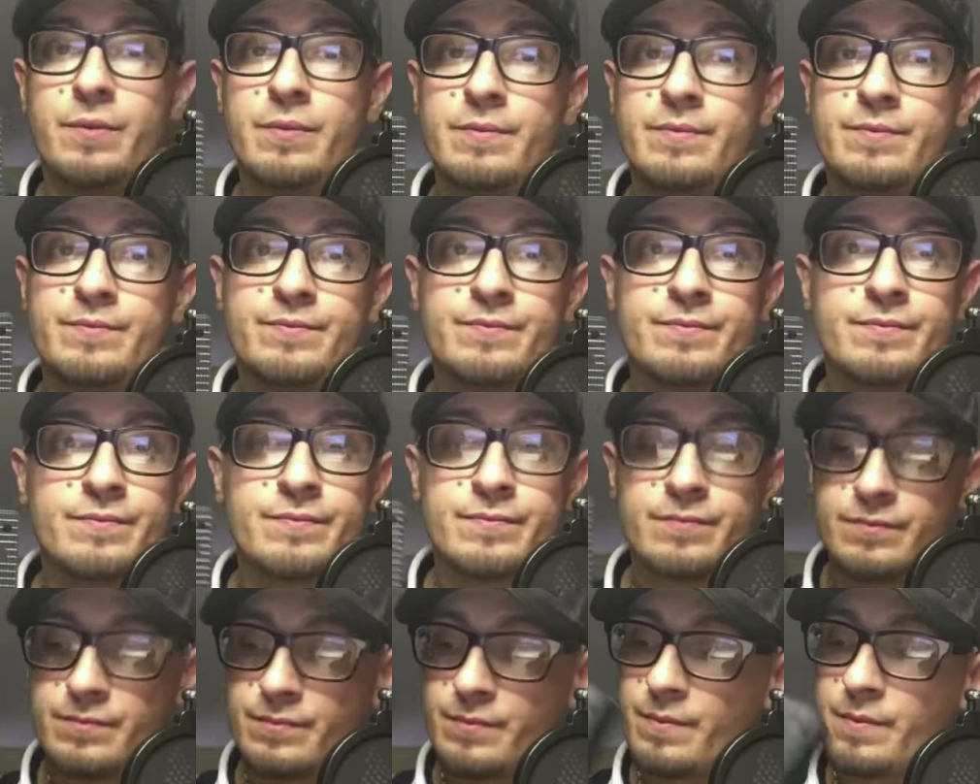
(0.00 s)

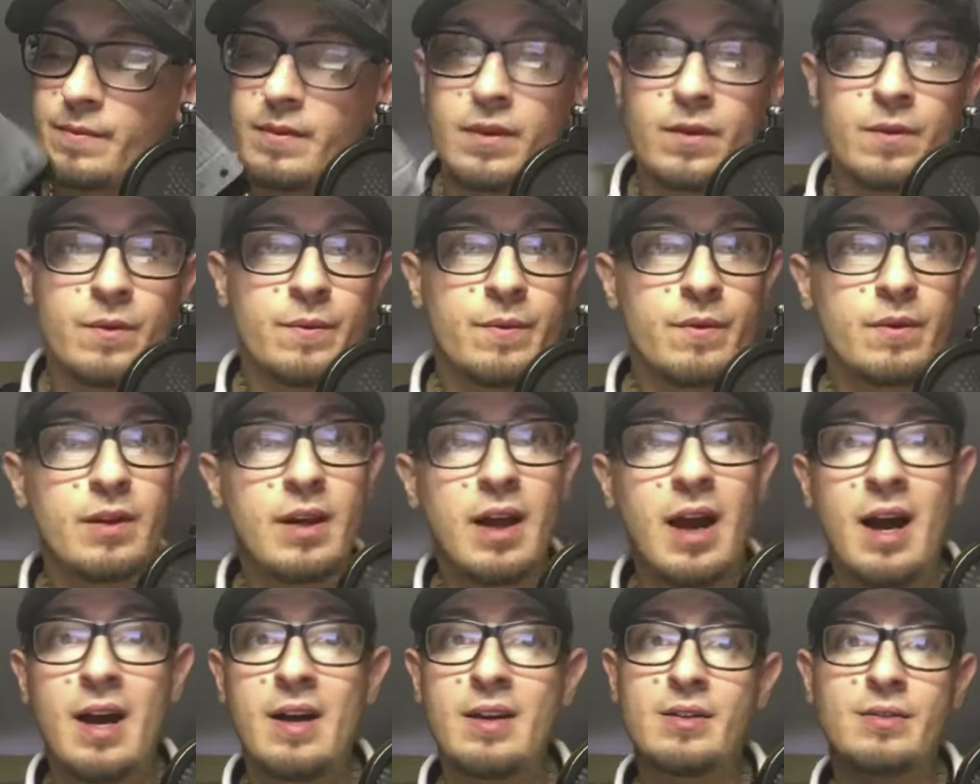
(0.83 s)
guys, I got
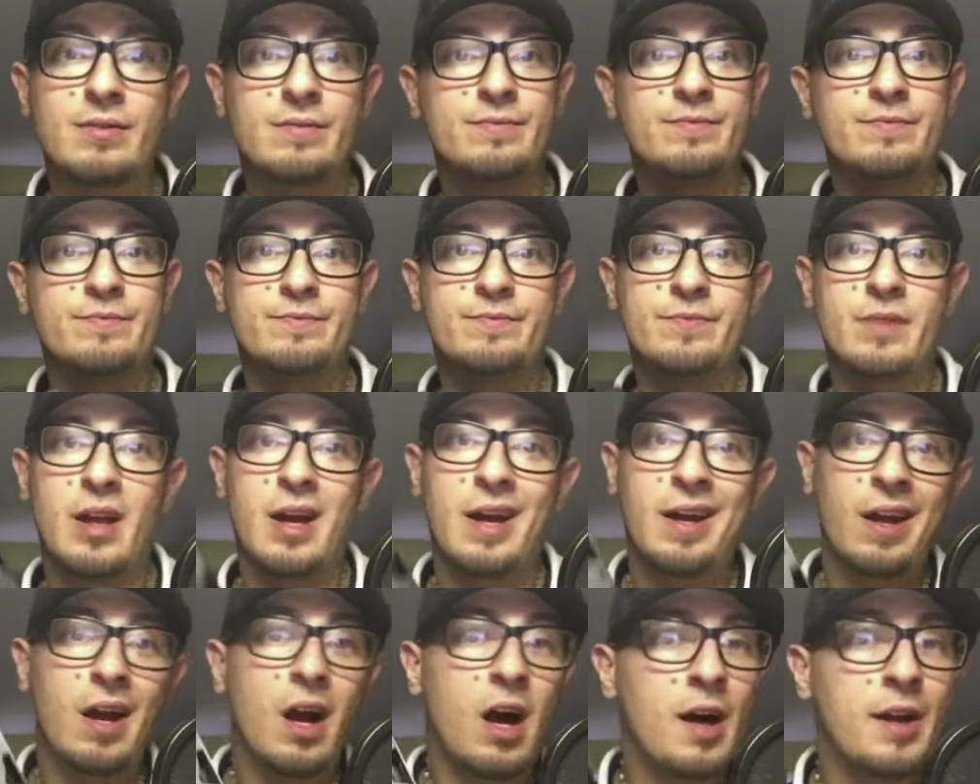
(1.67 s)
it, man.
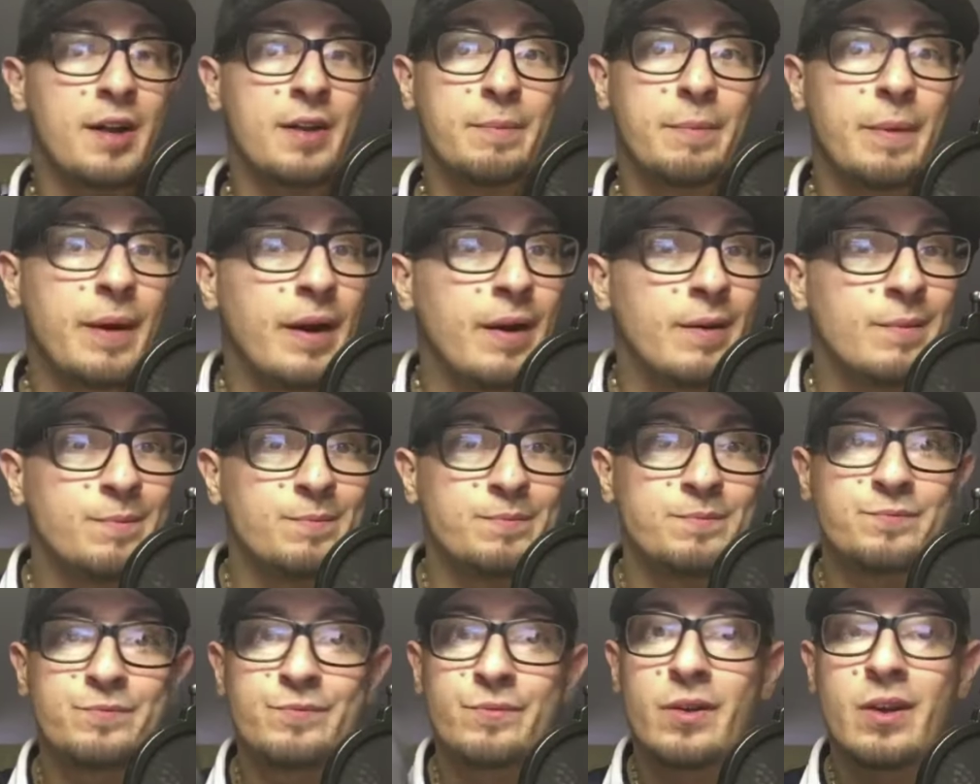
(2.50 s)
I got the
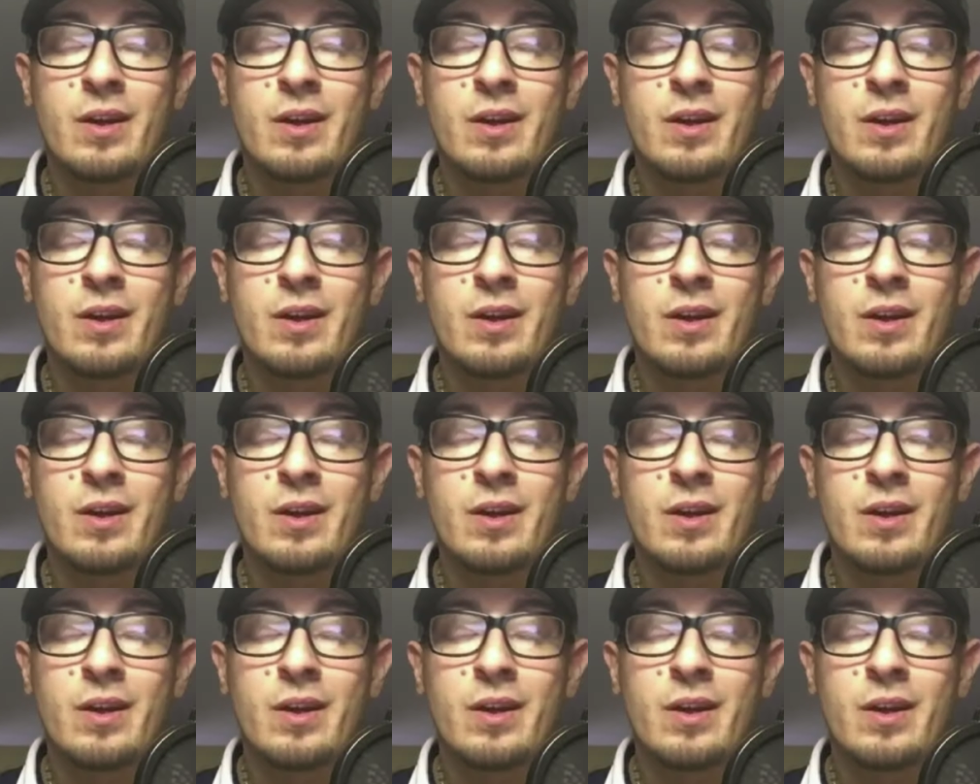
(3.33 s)
tape.